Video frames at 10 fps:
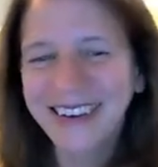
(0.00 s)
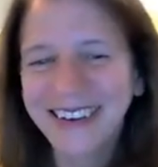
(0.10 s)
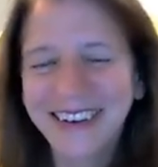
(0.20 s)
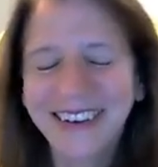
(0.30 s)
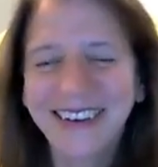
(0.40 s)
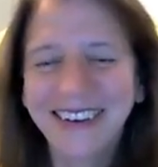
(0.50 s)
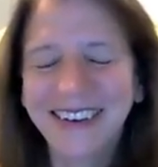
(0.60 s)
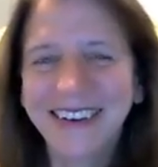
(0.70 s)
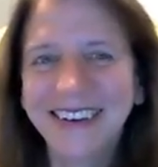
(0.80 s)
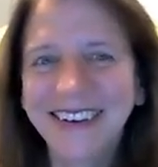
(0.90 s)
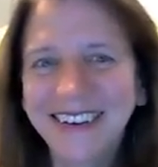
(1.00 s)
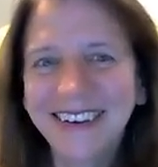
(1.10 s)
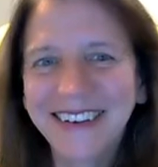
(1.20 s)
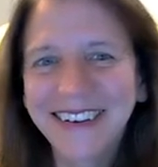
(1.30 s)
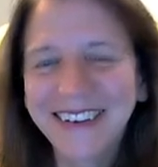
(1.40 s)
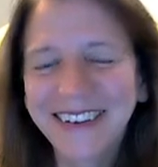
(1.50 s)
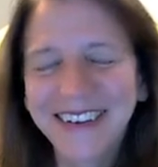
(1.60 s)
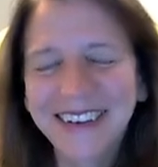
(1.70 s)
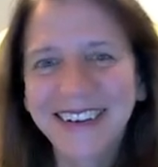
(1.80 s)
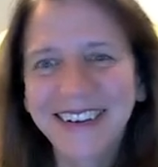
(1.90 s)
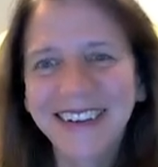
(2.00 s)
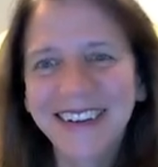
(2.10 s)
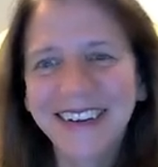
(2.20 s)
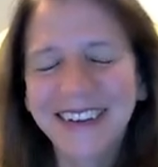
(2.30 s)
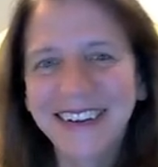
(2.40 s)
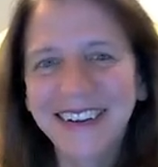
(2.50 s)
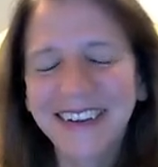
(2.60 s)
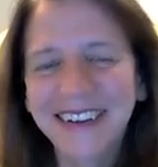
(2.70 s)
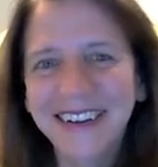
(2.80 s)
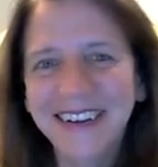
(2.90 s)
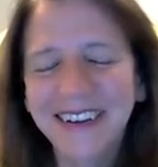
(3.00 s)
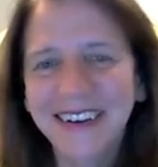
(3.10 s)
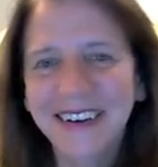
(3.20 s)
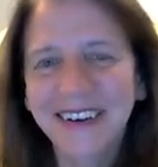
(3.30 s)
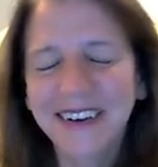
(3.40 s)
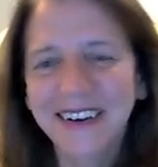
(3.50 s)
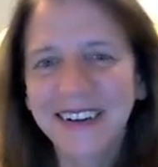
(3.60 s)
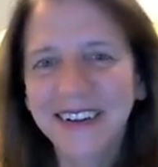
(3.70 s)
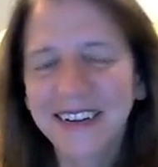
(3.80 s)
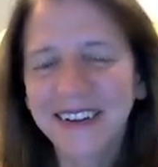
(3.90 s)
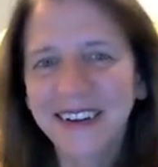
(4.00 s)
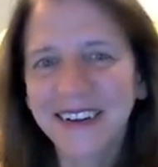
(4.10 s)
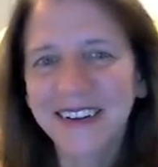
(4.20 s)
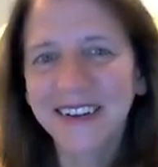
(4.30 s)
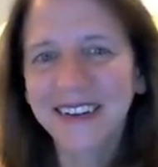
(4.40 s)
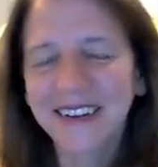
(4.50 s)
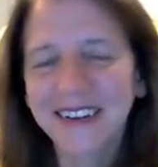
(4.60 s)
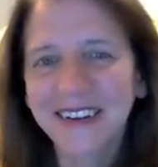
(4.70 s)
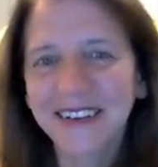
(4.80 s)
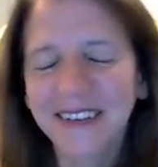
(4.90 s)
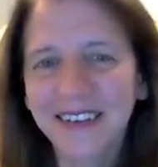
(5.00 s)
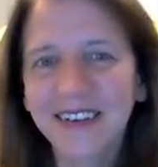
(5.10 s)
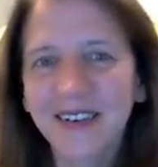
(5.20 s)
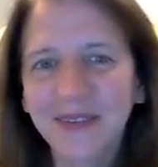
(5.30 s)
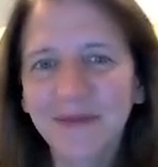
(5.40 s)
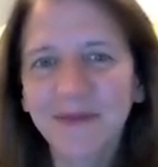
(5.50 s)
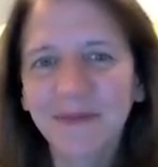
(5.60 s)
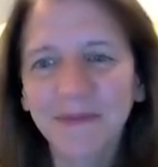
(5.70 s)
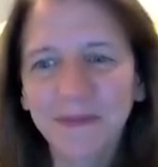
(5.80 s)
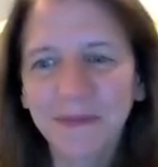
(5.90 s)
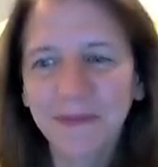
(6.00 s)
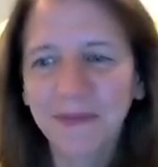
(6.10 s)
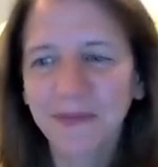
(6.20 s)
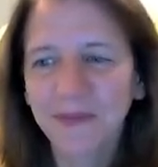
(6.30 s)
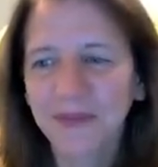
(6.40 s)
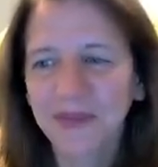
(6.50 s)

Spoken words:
No words are spoken by the person on screen.